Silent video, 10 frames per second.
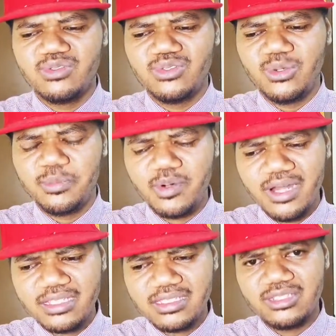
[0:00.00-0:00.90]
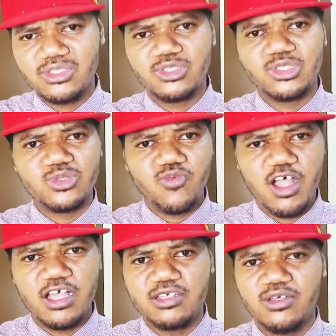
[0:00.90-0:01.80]
Your presence, your
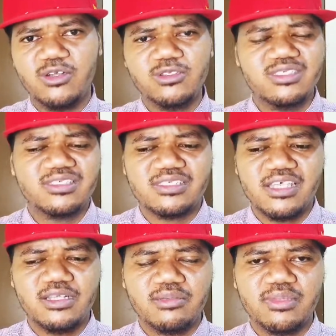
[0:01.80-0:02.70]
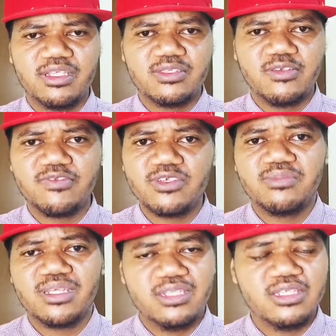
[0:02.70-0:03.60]
swag, all these elements of
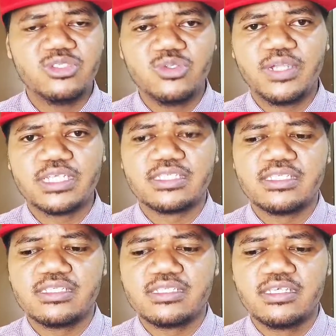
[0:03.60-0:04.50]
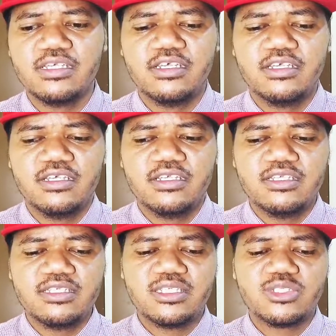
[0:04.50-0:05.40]
human, they do exist.
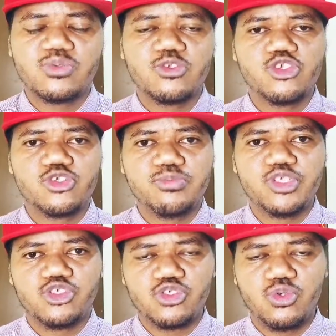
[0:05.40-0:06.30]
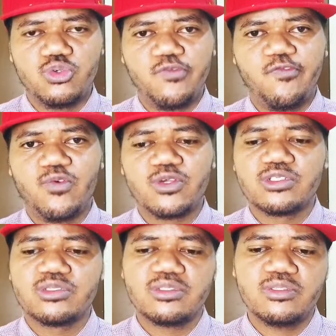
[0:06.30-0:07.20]
These things will be shown
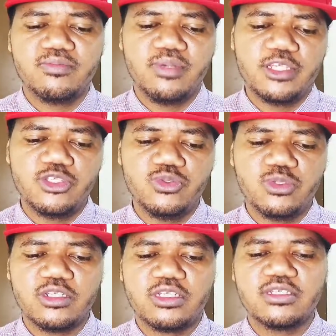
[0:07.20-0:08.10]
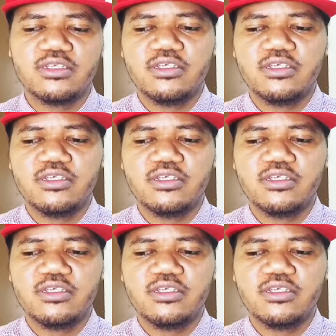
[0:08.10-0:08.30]
forth by ULogging.